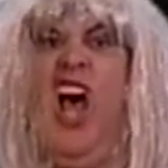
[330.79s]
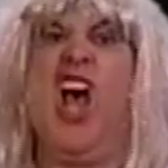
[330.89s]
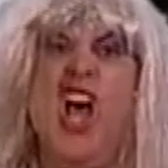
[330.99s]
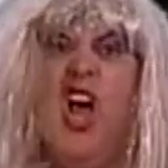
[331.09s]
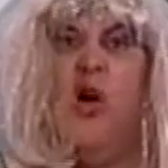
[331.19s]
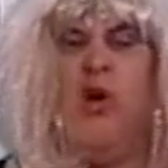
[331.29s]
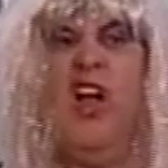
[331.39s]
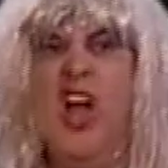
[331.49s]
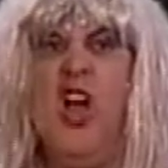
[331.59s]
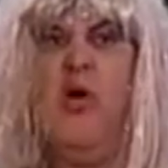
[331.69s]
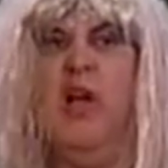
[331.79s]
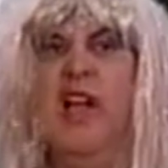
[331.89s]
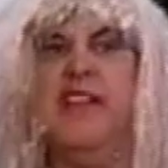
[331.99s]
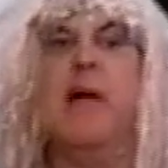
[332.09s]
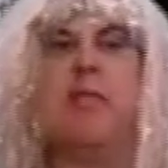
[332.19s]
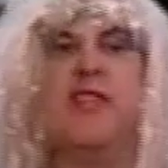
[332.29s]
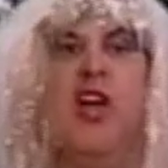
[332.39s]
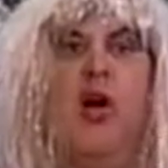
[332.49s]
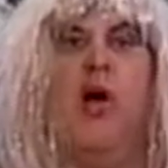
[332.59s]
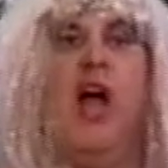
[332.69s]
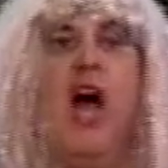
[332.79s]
Oh, oh, number two.